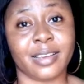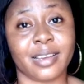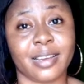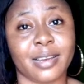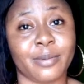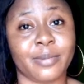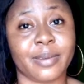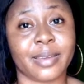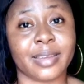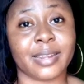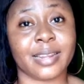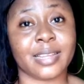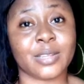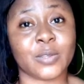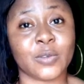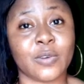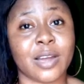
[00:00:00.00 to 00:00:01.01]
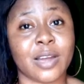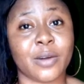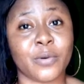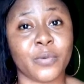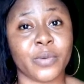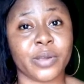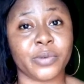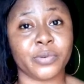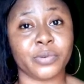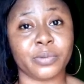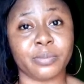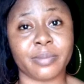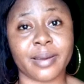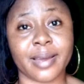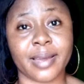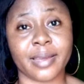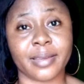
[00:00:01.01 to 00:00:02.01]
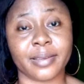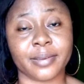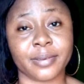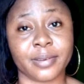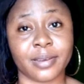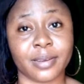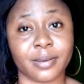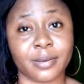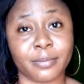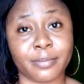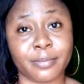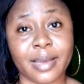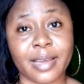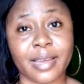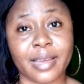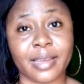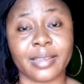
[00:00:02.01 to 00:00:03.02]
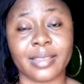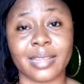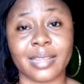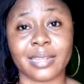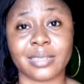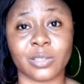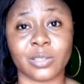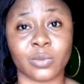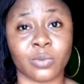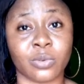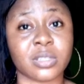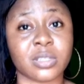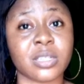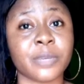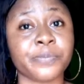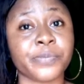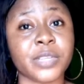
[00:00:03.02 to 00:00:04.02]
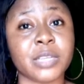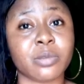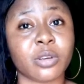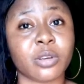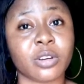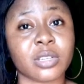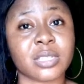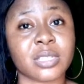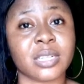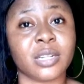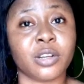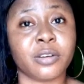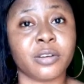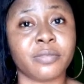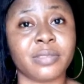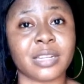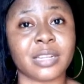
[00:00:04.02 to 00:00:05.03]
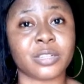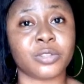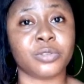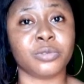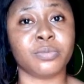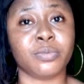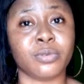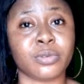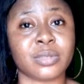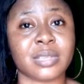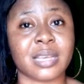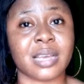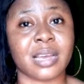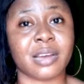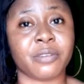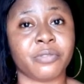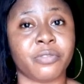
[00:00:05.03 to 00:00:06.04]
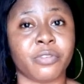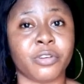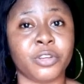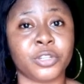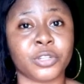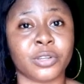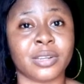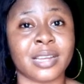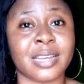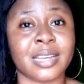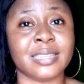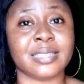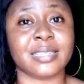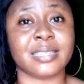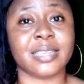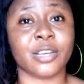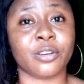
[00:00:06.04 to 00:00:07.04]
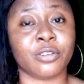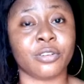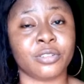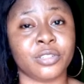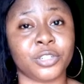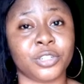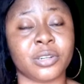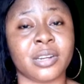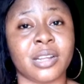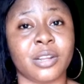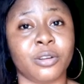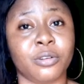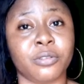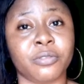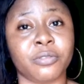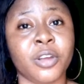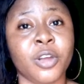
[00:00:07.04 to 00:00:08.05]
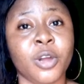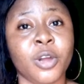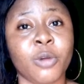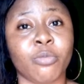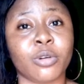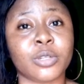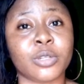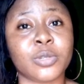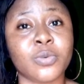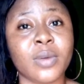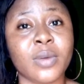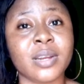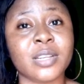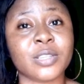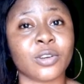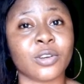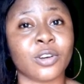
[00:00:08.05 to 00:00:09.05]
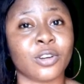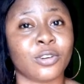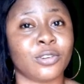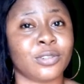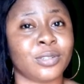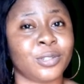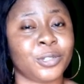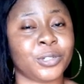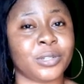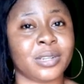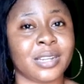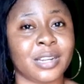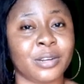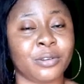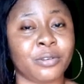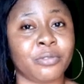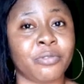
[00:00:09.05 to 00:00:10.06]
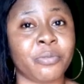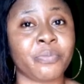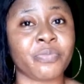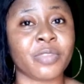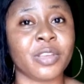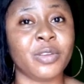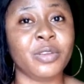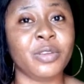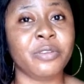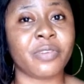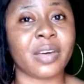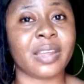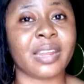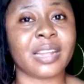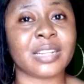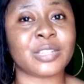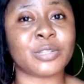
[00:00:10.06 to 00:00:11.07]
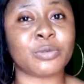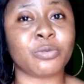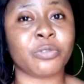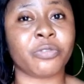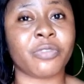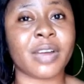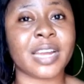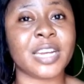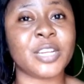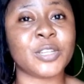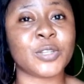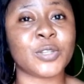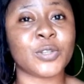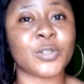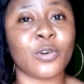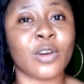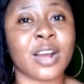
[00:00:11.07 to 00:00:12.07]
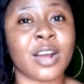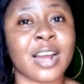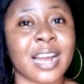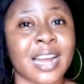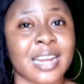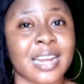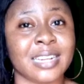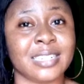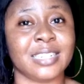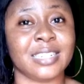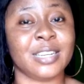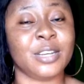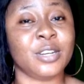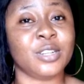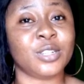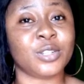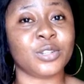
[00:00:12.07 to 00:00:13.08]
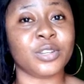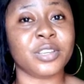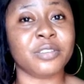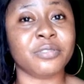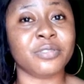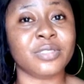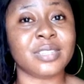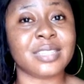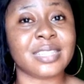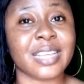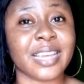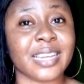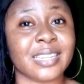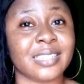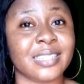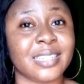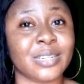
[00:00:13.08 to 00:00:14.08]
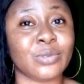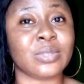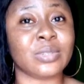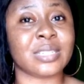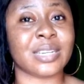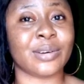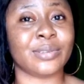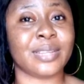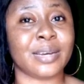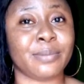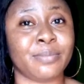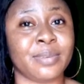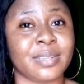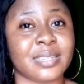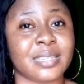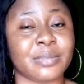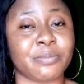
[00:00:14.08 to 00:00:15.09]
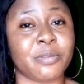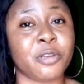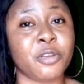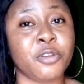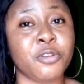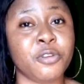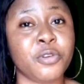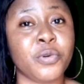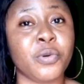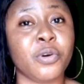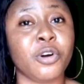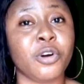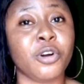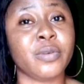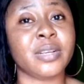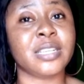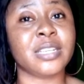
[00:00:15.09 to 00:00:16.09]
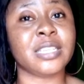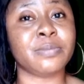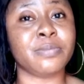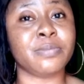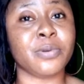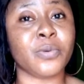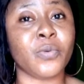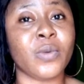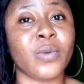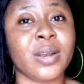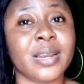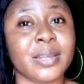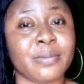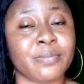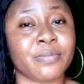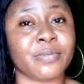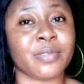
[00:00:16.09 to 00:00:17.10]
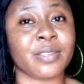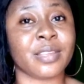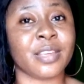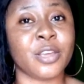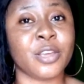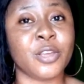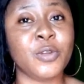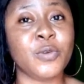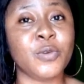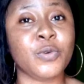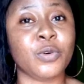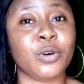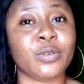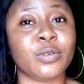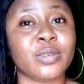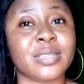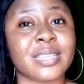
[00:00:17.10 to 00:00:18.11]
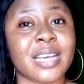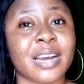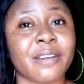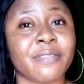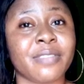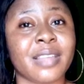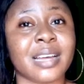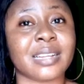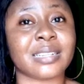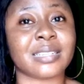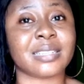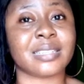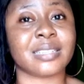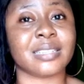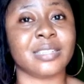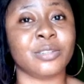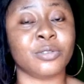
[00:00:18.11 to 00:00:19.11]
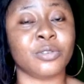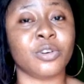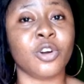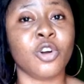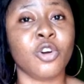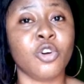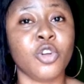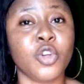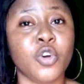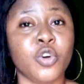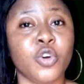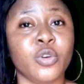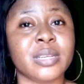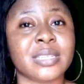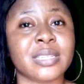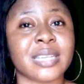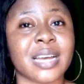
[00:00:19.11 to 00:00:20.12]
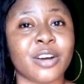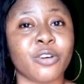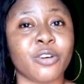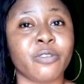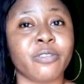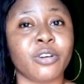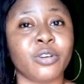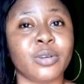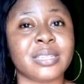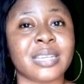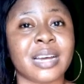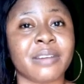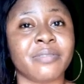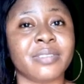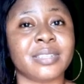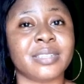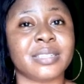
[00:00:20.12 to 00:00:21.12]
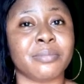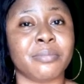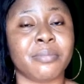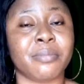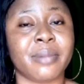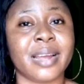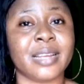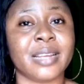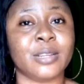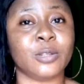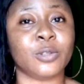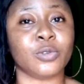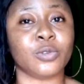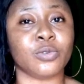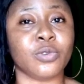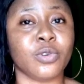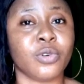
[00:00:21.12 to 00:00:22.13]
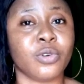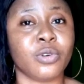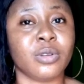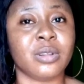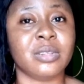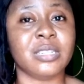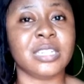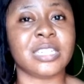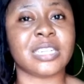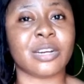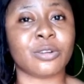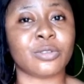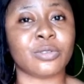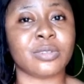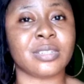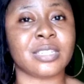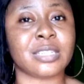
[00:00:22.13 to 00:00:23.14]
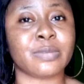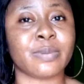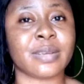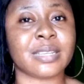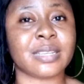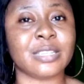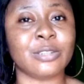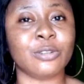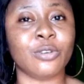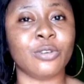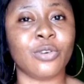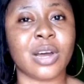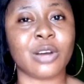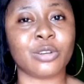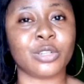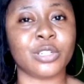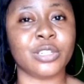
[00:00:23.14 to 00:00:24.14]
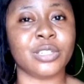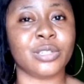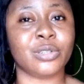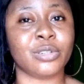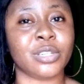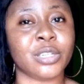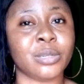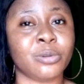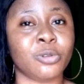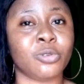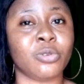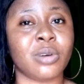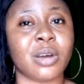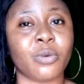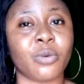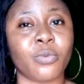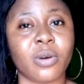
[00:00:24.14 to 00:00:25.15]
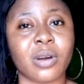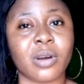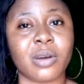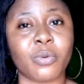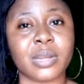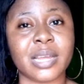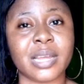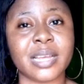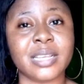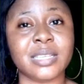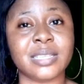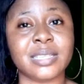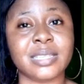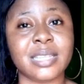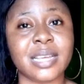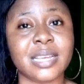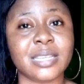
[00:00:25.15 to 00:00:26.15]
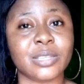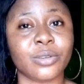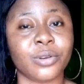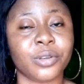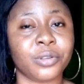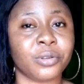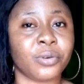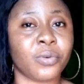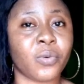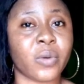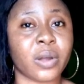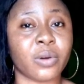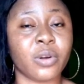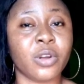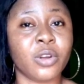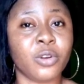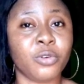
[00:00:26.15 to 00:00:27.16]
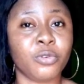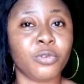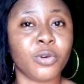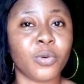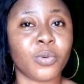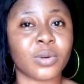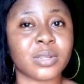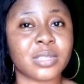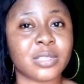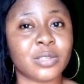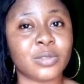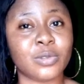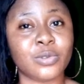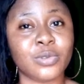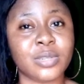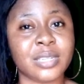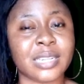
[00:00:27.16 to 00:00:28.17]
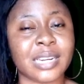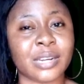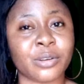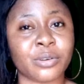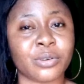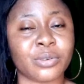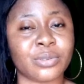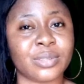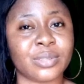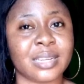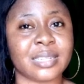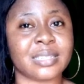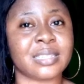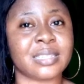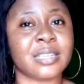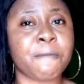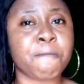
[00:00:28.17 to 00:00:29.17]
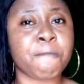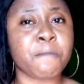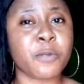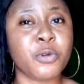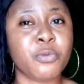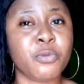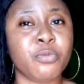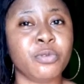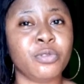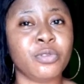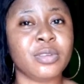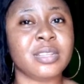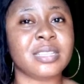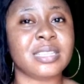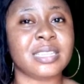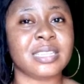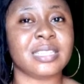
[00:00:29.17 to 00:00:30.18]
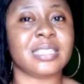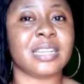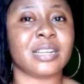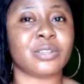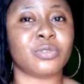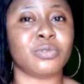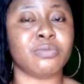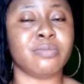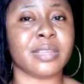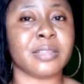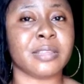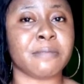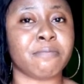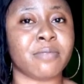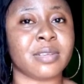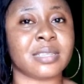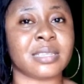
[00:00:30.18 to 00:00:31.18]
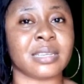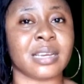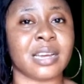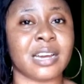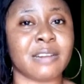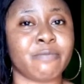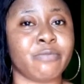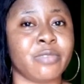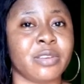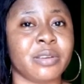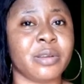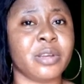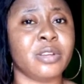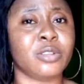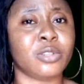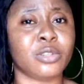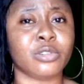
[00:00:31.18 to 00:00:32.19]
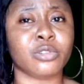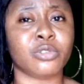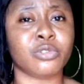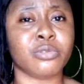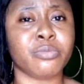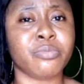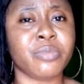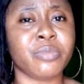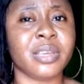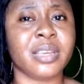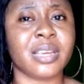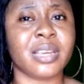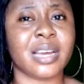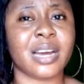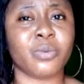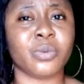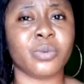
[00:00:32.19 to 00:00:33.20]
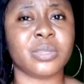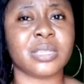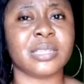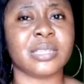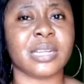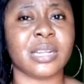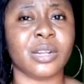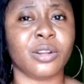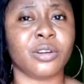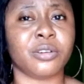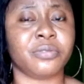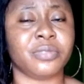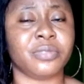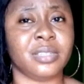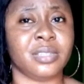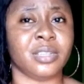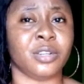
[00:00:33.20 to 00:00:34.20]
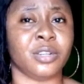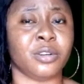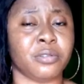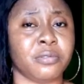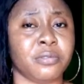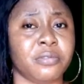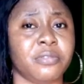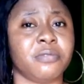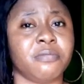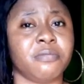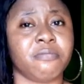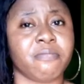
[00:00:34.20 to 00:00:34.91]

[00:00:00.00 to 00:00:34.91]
let's go away. Bye. Bye. That is what. Because the love that you both have for each other is a conditional love. But when is unconditional love? You find that you find it so hard to even stay a day without that person. You will always be willing. You always have that, you know, always have it in mind to reach out to this person, know how she's doing, know whether his day is going on well, know what he's doing and all that. You'll be doing things that will make the person happy. So to me, I would say that love is enough.